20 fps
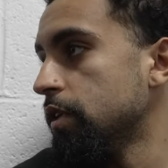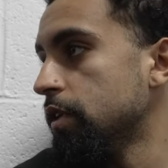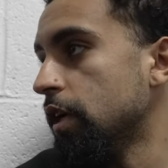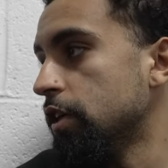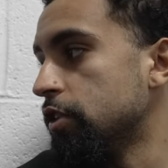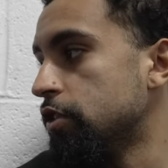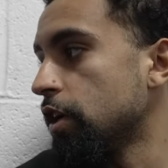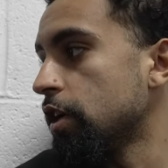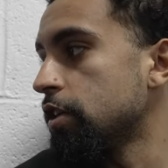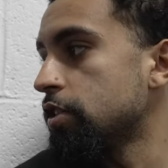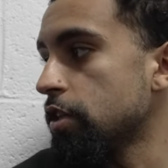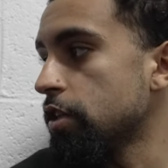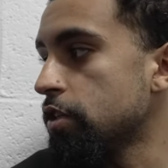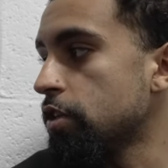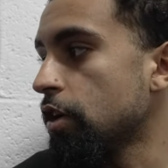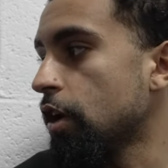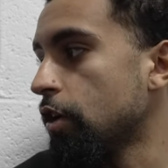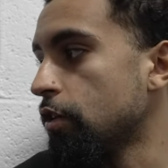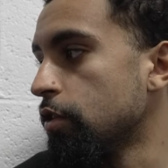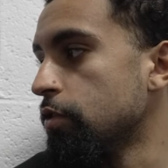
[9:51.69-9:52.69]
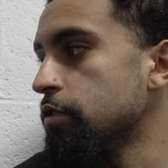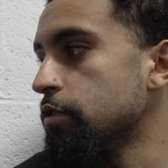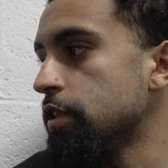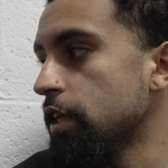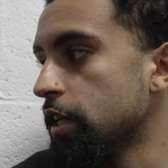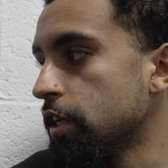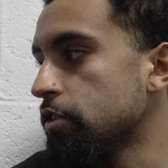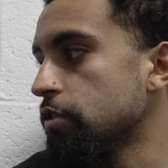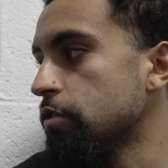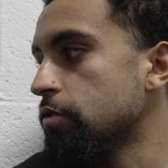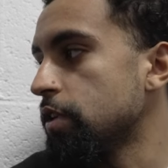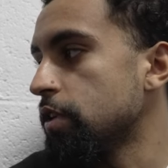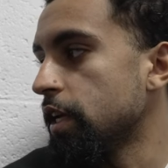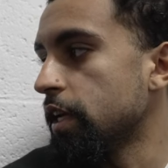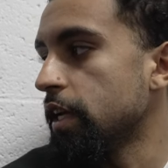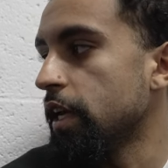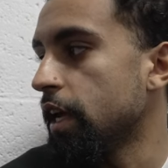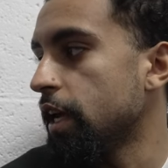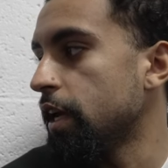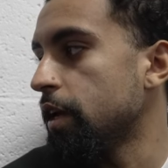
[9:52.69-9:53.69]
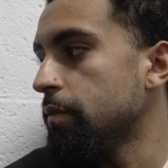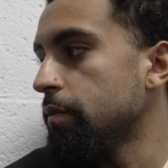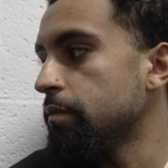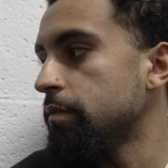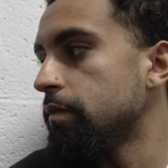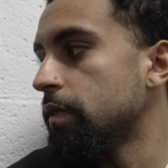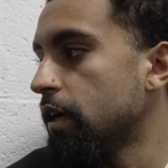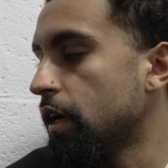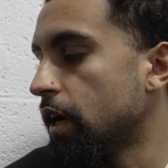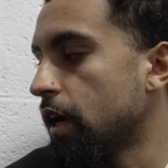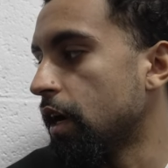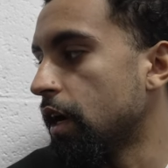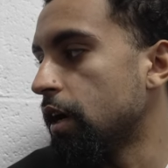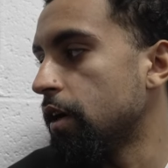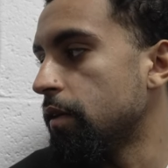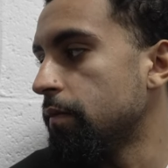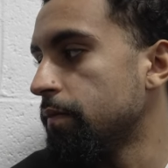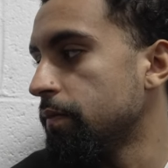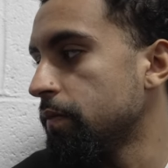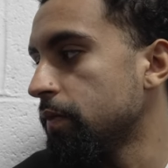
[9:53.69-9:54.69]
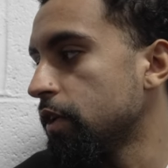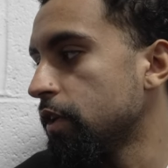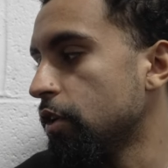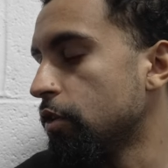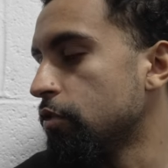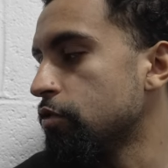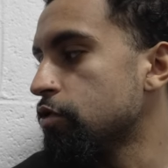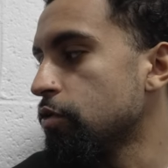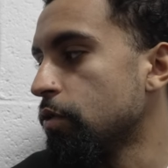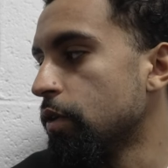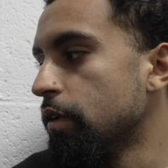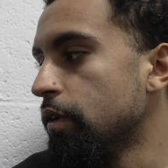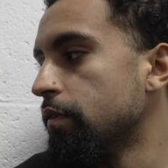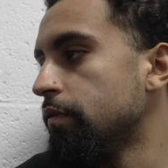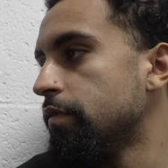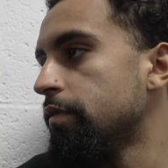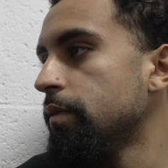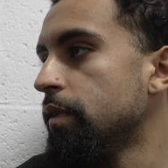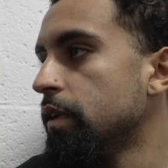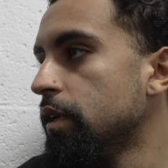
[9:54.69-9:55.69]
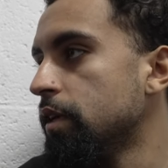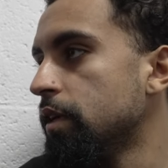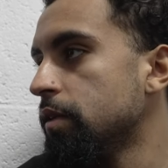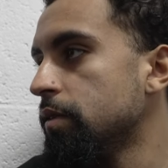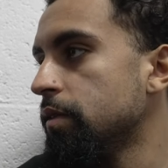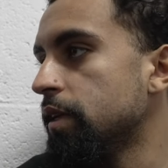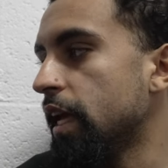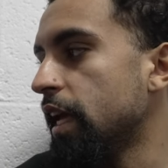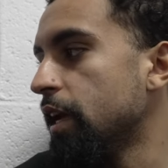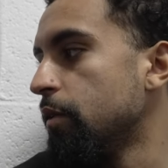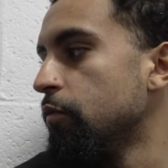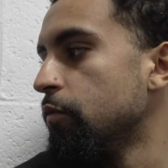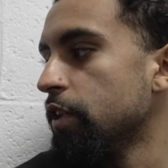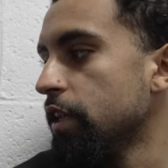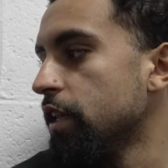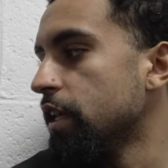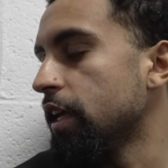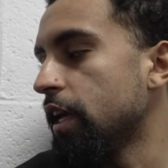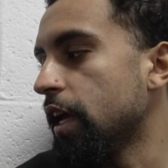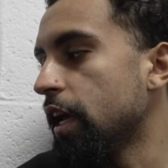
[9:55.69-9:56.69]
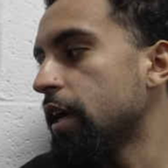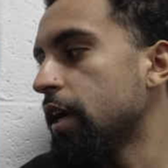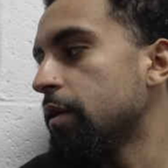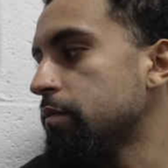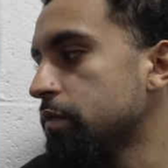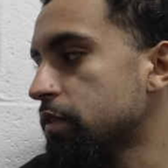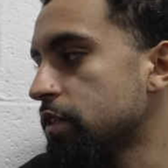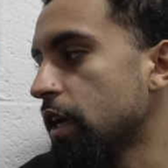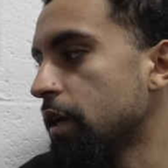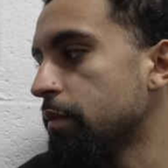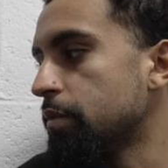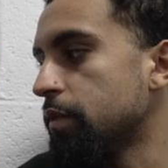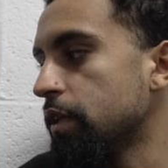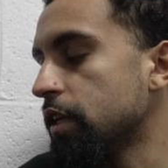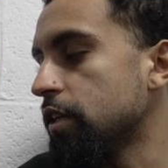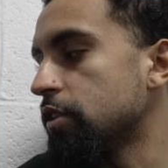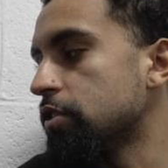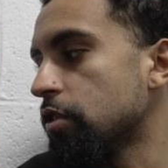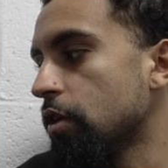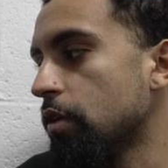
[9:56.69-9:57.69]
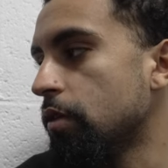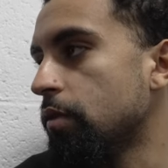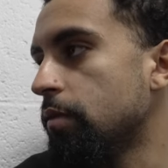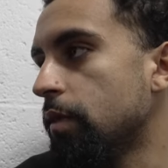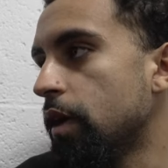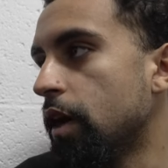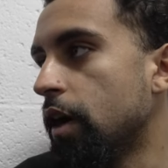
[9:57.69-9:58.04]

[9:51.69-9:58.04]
adjusting to all those things, those in-game, you know, sort of game within the game type thing. So,